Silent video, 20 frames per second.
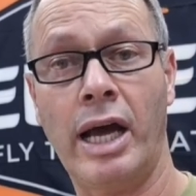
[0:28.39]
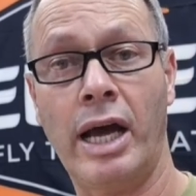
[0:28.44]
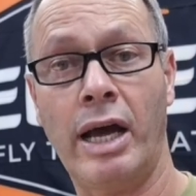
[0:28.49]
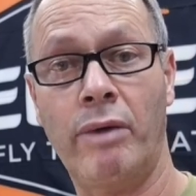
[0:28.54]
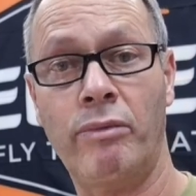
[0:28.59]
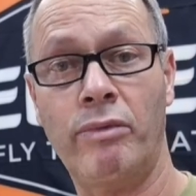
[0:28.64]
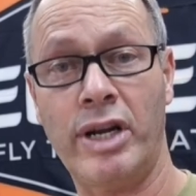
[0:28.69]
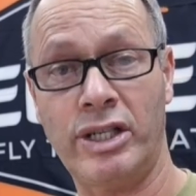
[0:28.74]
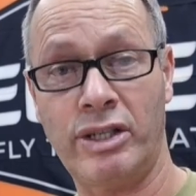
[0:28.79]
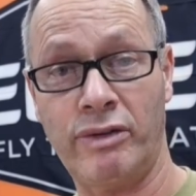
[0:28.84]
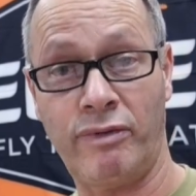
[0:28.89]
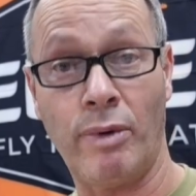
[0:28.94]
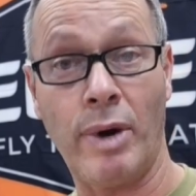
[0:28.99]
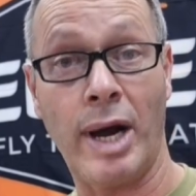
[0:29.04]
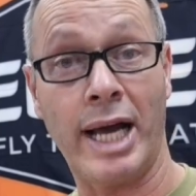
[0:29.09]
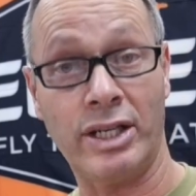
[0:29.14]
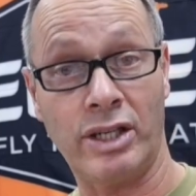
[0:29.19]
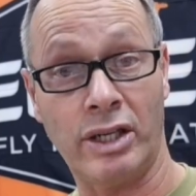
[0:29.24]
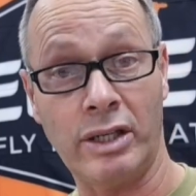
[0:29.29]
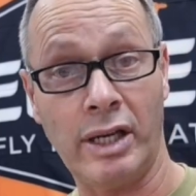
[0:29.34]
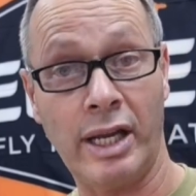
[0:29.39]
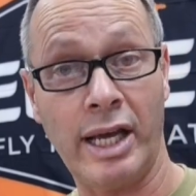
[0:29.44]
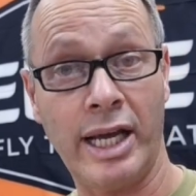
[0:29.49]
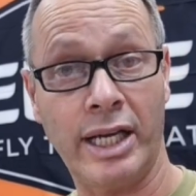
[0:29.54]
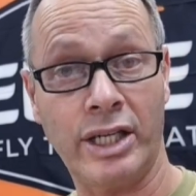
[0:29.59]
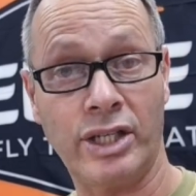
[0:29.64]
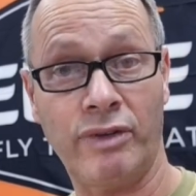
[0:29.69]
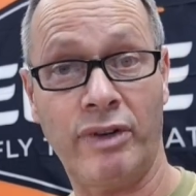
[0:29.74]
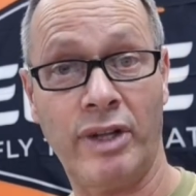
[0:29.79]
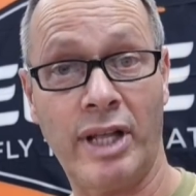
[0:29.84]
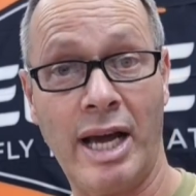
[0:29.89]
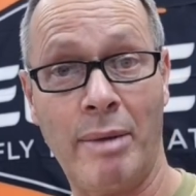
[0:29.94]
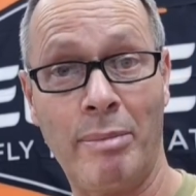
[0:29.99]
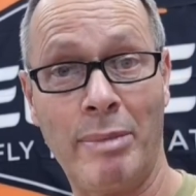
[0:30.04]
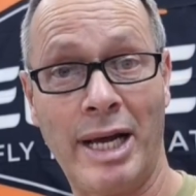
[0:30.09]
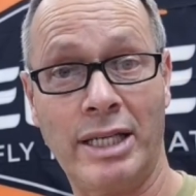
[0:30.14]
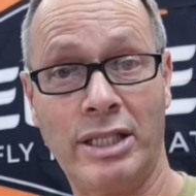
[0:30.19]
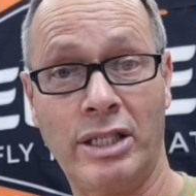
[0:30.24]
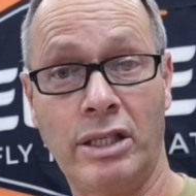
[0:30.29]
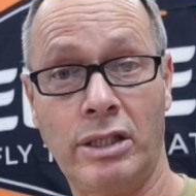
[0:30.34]
reservoirs and lakes for that
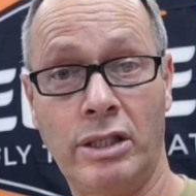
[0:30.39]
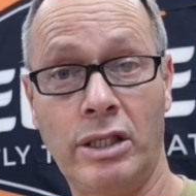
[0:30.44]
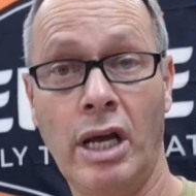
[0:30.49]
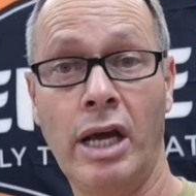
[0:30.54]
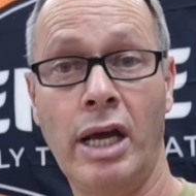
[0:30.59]
matters,